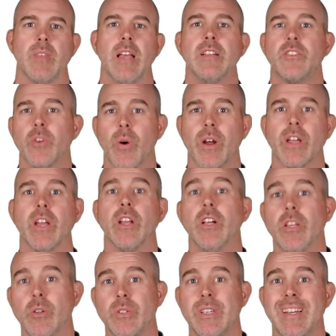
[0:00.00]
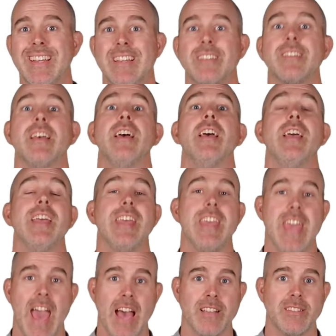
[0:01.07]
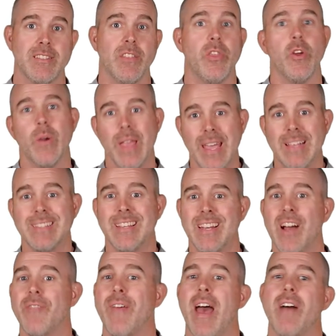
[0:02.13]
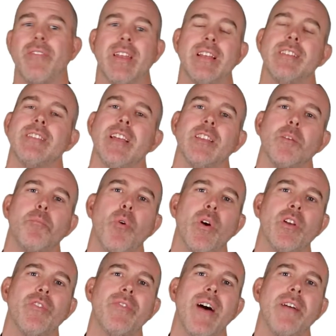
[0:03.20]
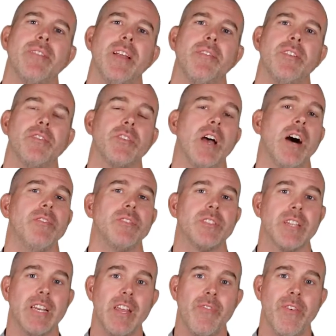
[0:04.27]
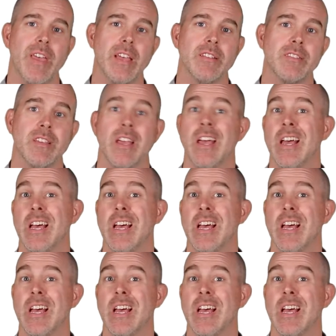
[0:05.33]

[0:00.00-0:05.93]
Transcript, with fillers: And so our conclusion is Yes, there is enough evidence at the 0.05 level of, of significance